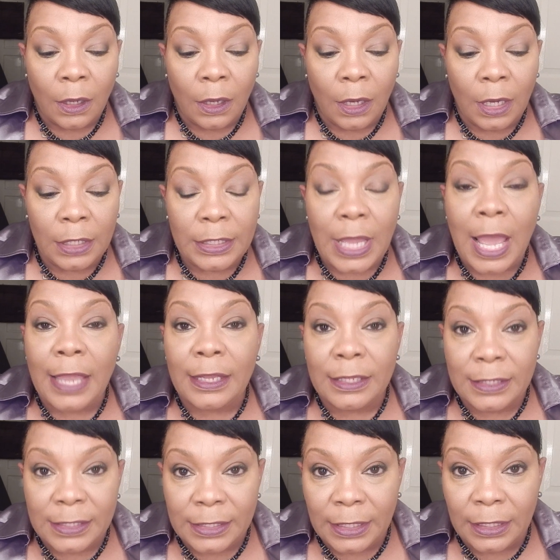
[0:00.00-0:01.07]
under eye
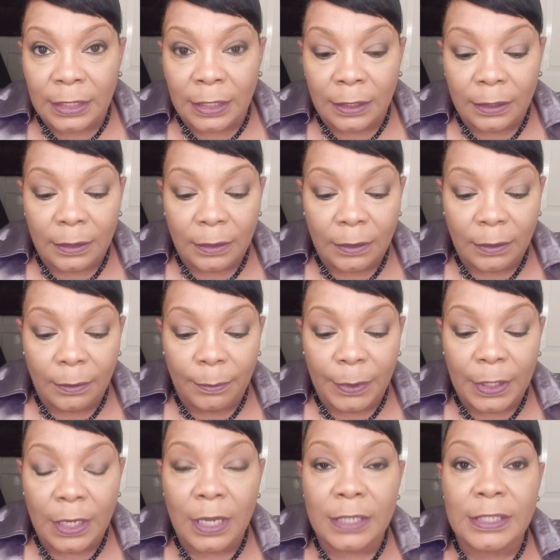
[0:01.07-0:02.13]
concealer
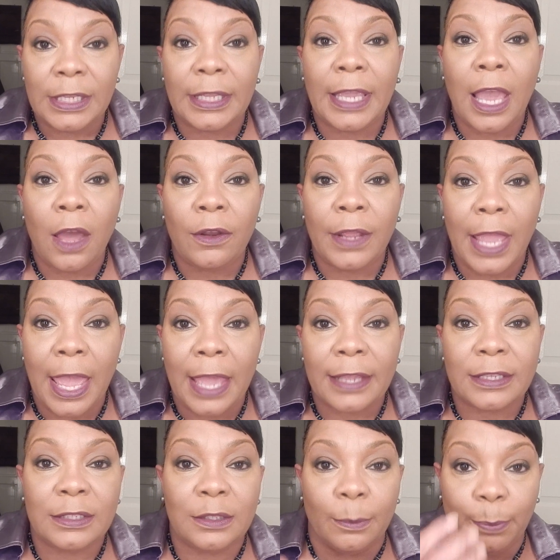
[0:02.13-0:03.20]
because it
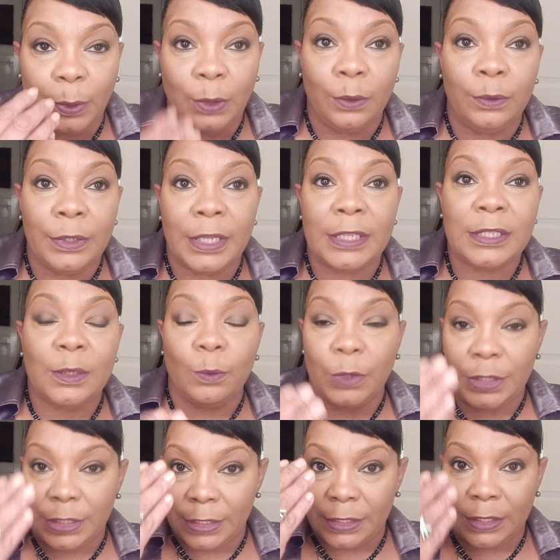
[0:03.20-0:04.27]
counteracts the blueness,
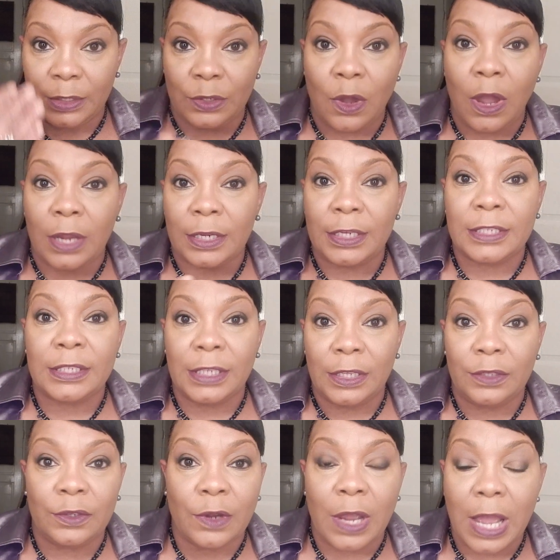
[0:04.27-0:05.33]
which is the darkness
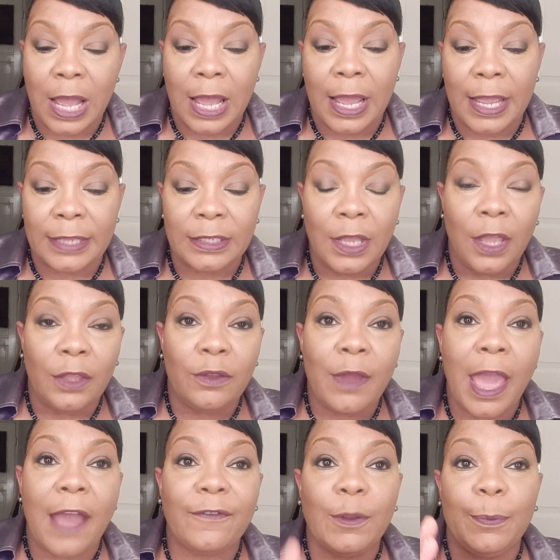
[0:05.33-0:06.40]
in your eyes. You
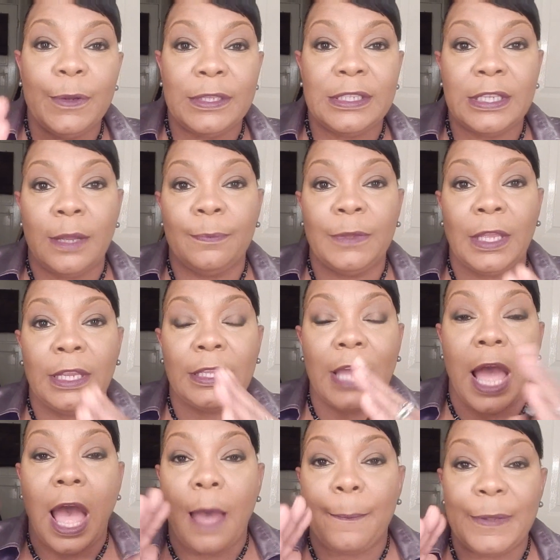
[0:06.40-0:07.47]
have to put something
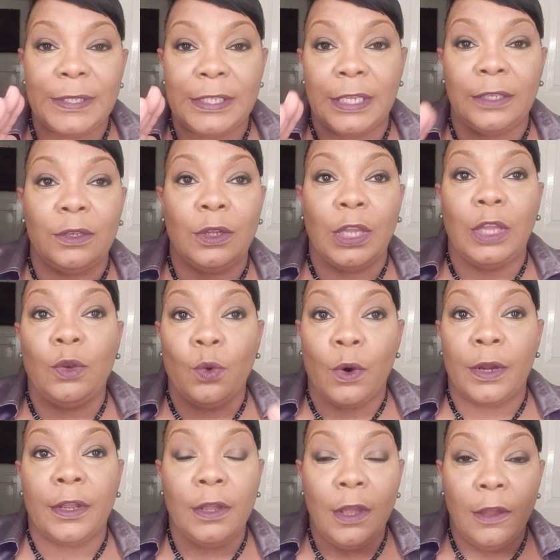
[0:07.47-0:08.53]
the opposite in
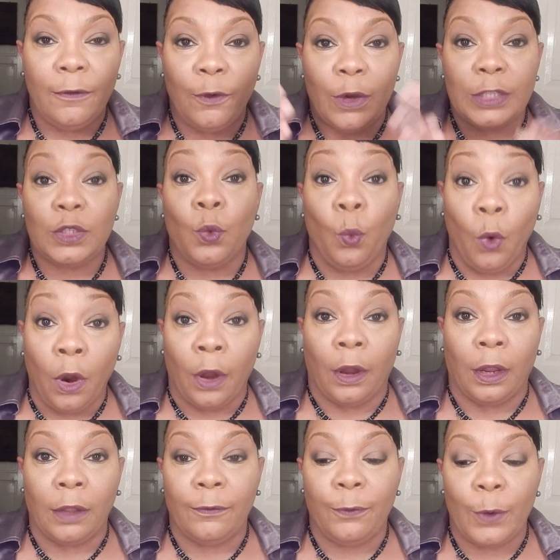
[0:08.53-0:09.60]
order for it to
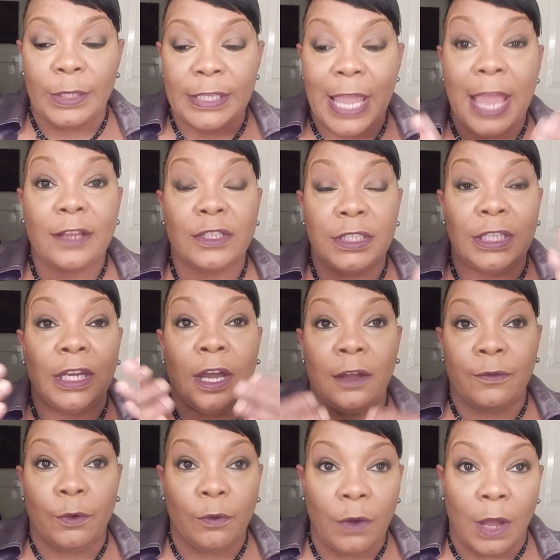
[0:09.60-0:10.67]
work, for it to actually
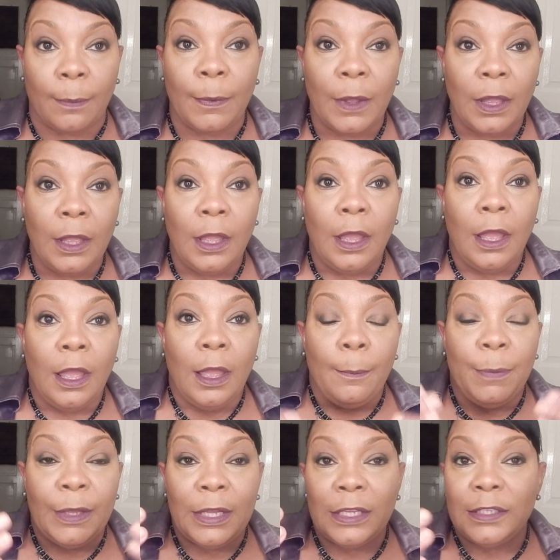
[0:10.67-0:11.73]
cover up.
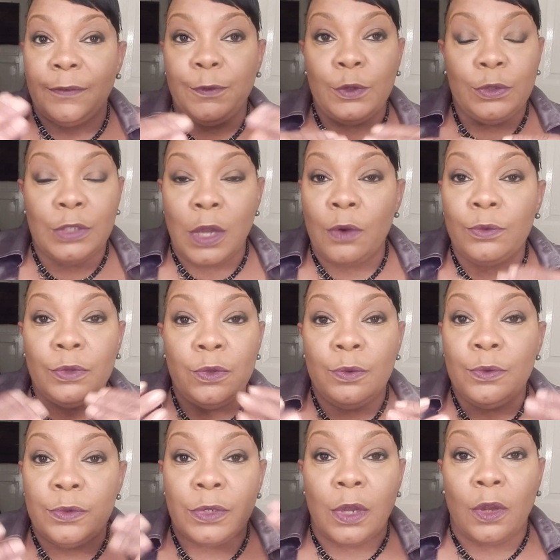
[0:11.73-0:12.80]
Because if you don't
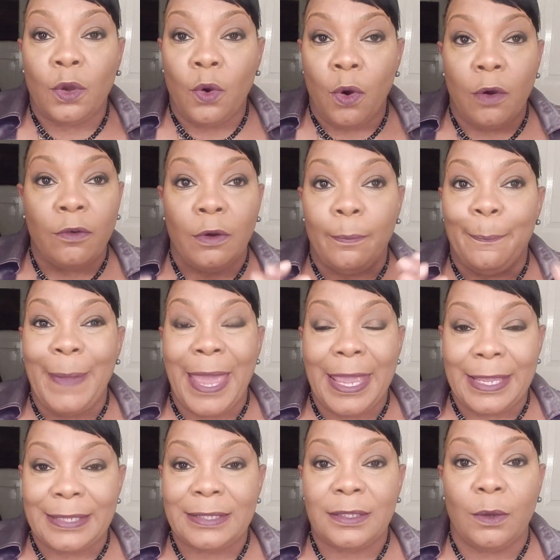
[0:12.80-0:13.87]
use a coral
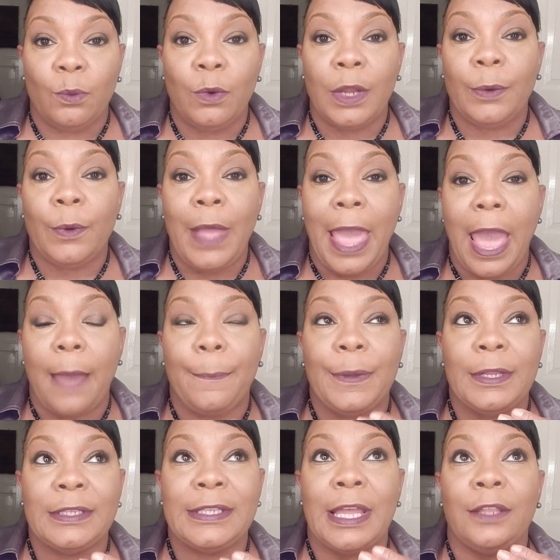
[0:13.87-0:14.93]
base, what will
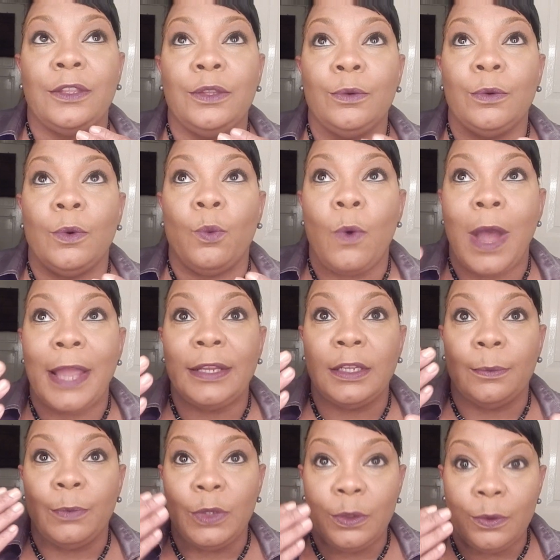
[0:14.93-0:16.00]
happen is that you will wind up